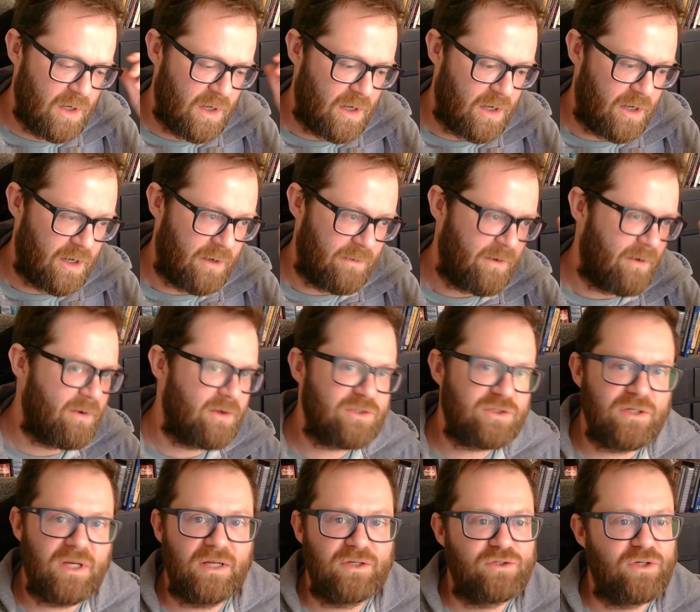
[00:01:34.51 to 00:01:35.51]
I'm
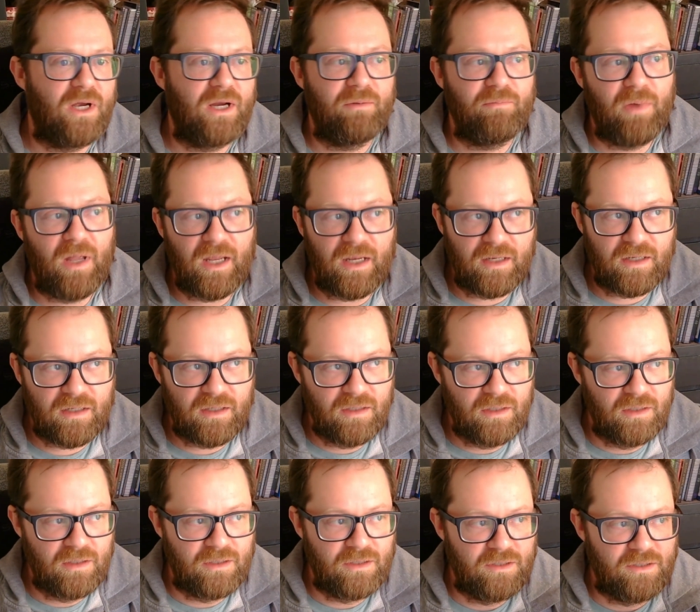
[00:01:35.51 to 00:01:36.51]
also not trying to make
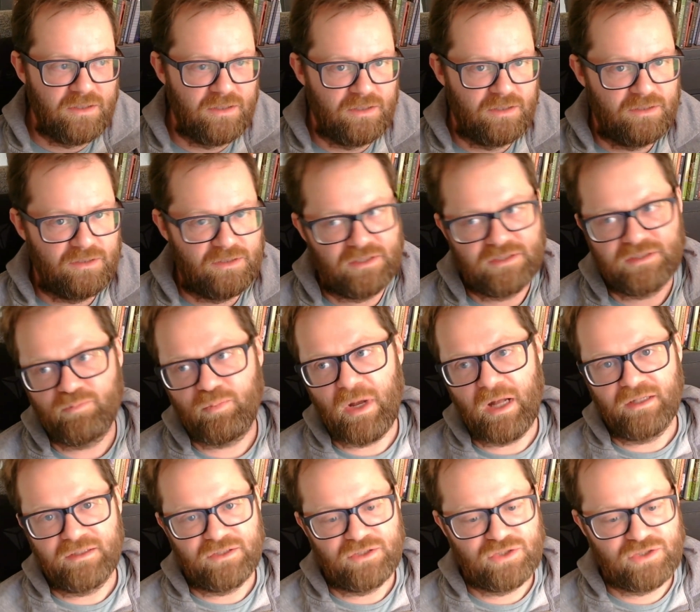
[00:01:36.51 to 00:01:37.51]
this a
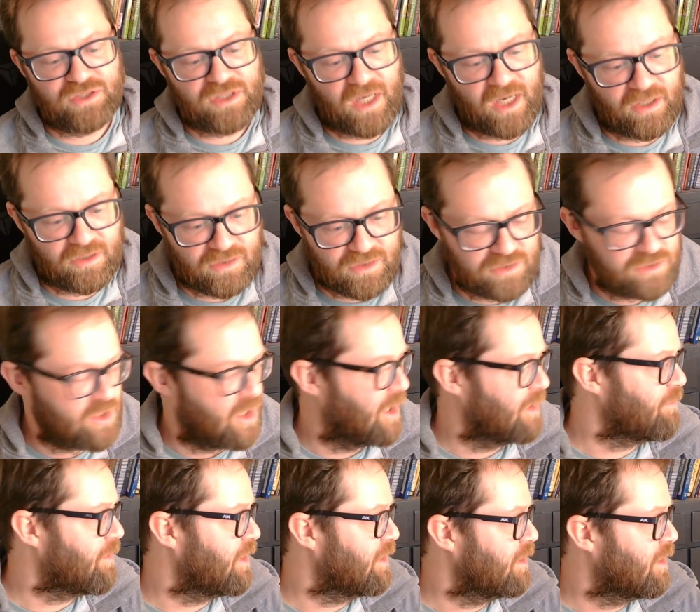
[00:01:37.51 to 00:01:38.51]
politics channel and talk
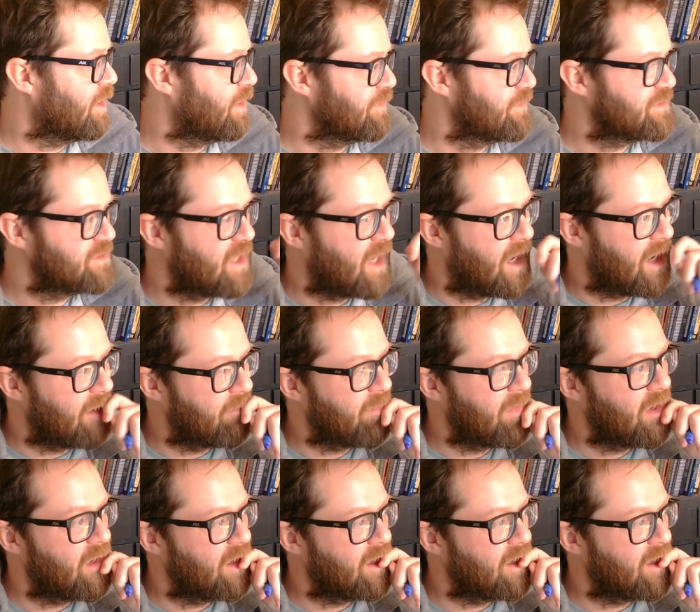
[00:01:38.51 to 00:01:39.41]
about it all the time.